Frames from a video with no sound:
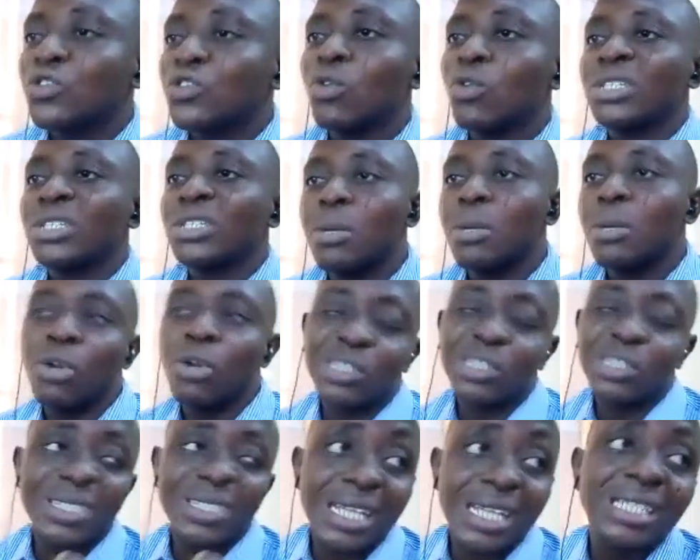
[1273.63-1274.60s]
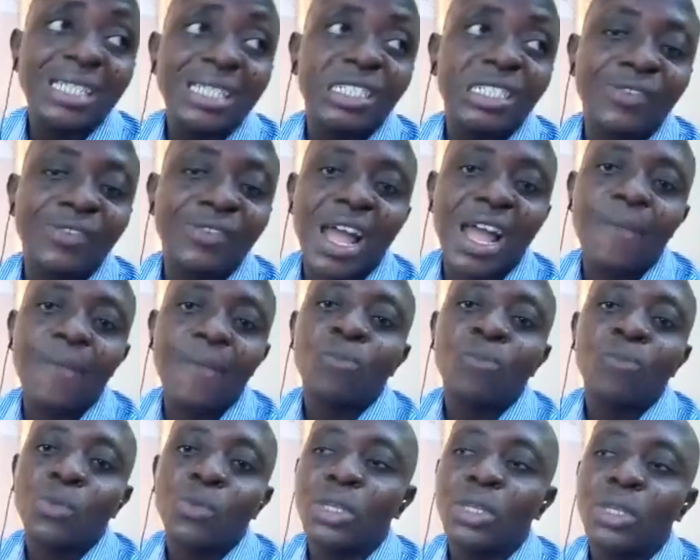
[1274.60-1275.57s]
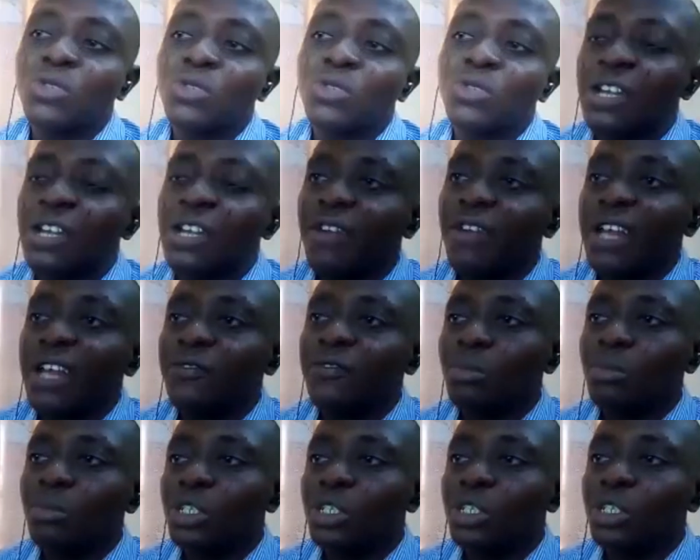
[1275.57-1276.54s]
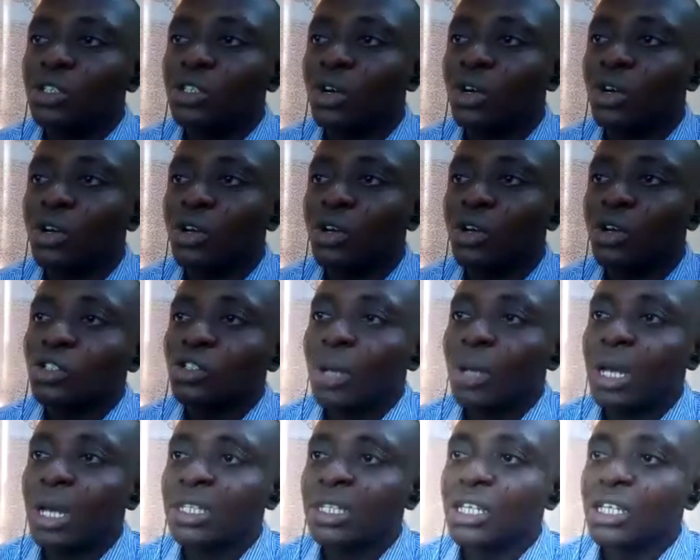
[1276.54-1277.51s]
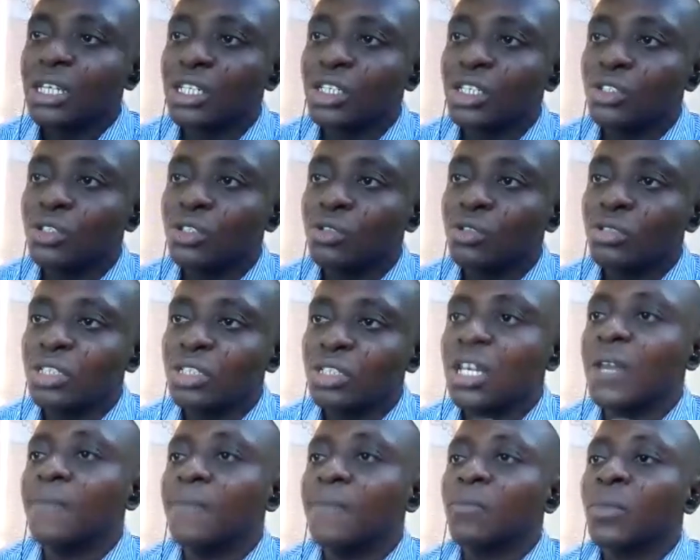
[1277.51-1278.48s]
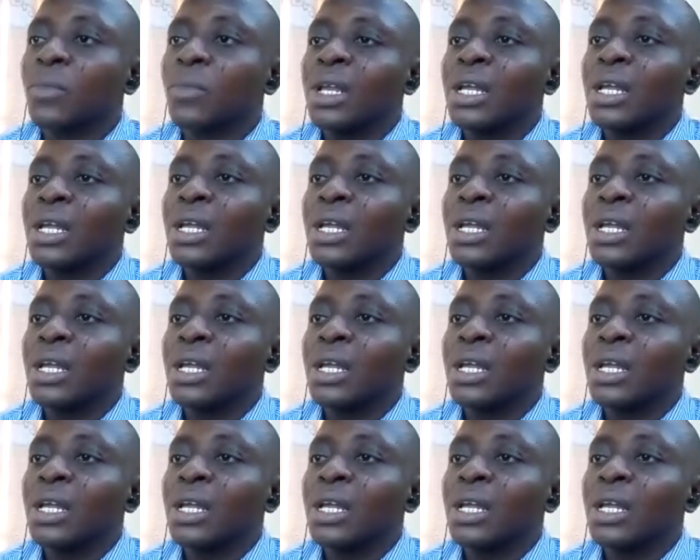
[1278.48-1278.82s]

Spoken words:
So they must be satisfied with whatever information you are taking to them.